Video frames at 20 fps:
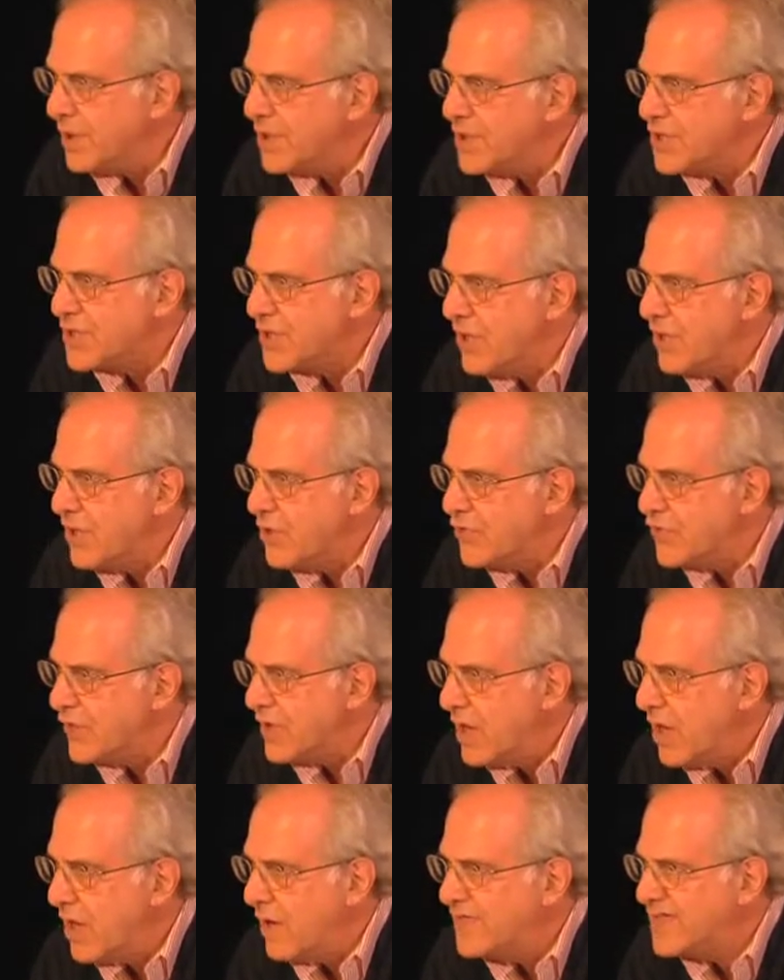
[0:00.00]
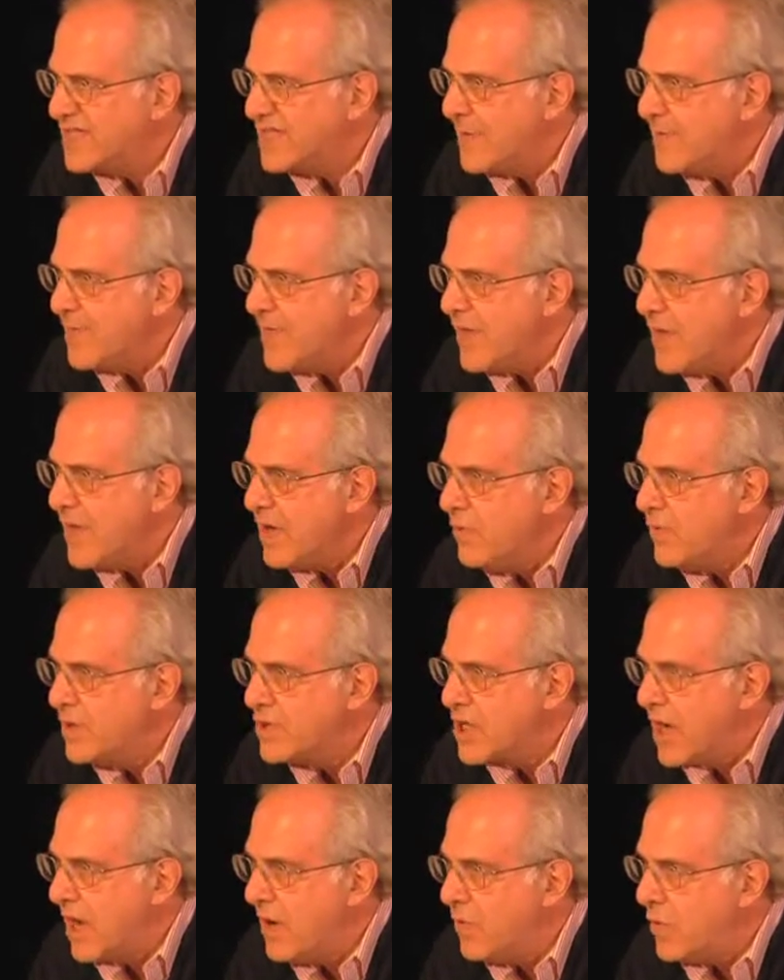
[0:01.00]
in this country of something
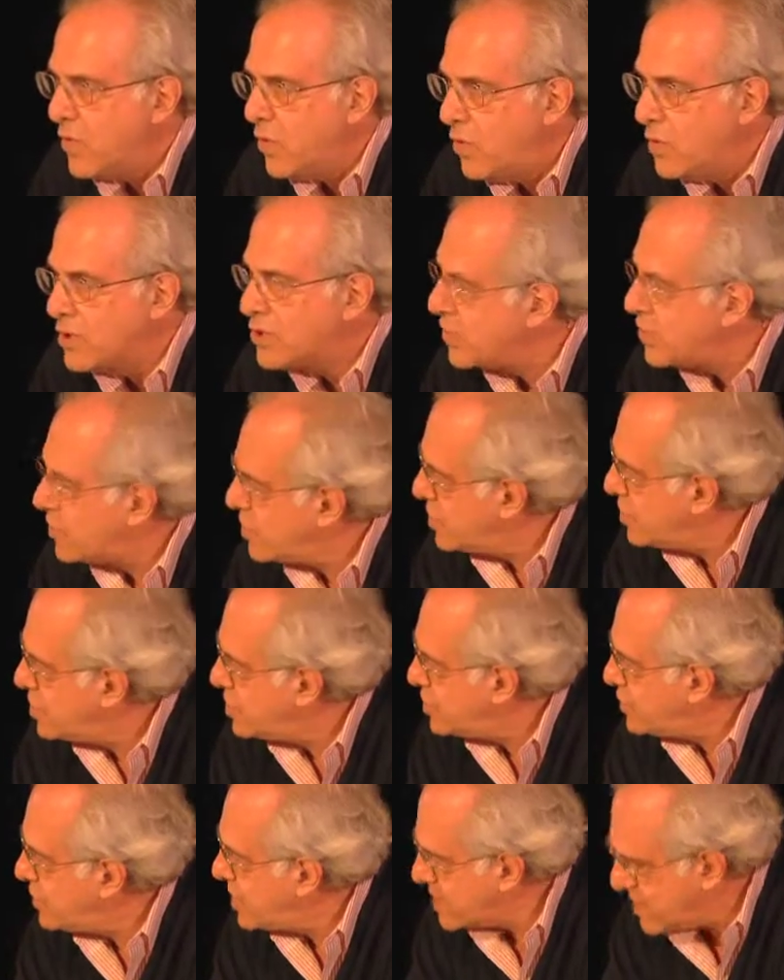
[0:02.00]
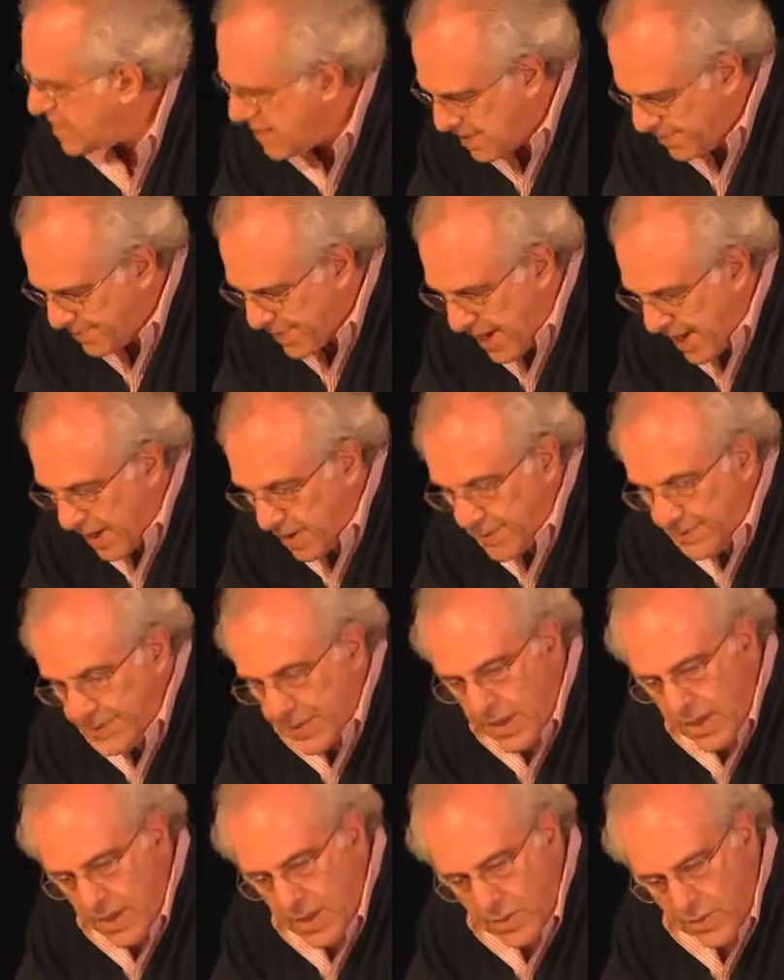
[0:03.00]
which I would also urge you to think about,
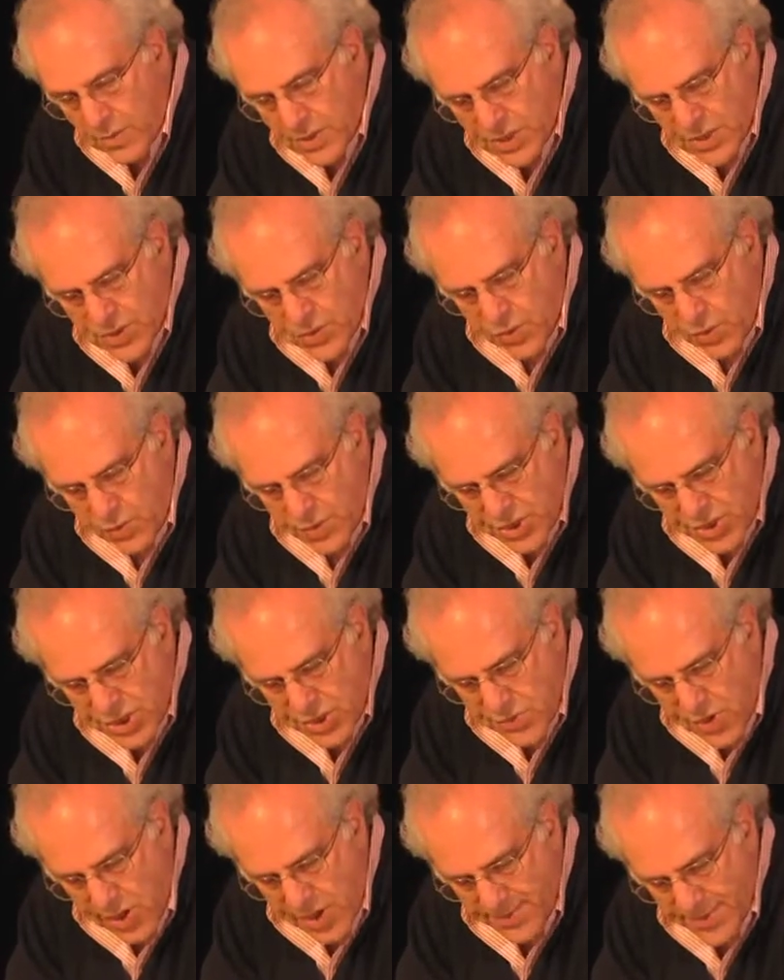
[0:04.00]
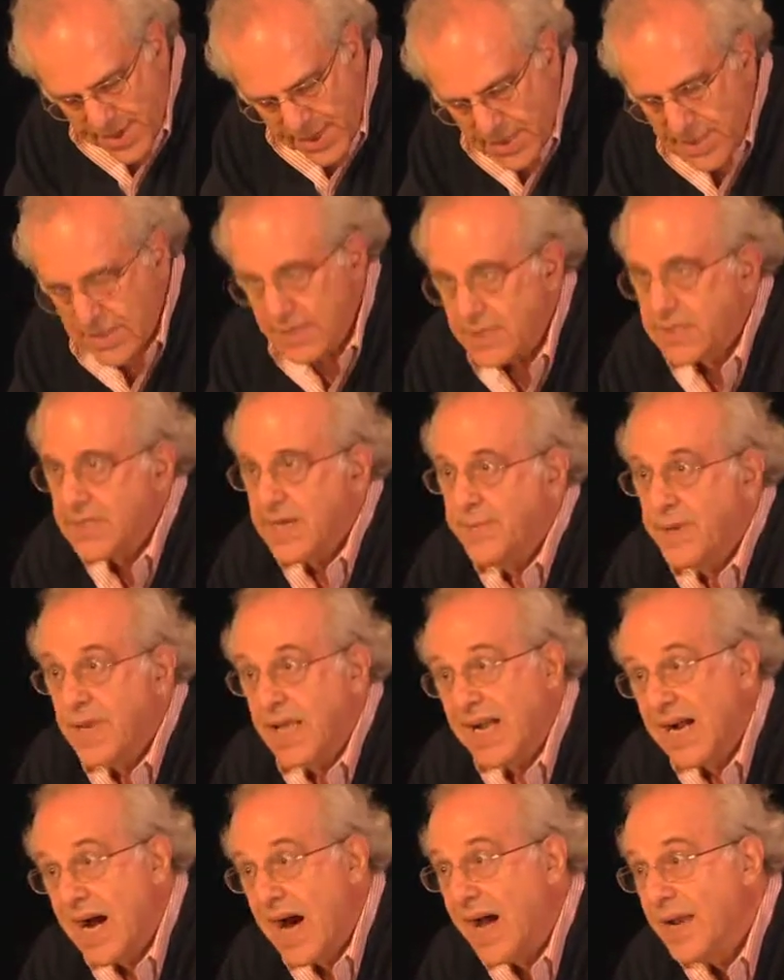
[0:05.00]
which has always struck me since I'm an
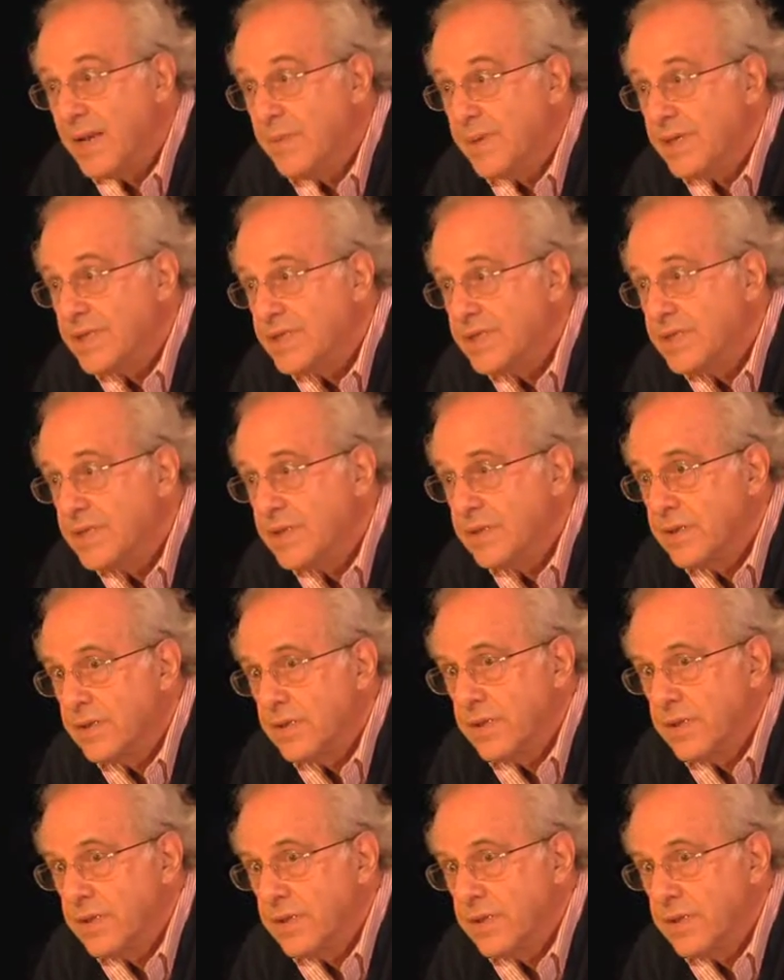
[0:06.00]
economist,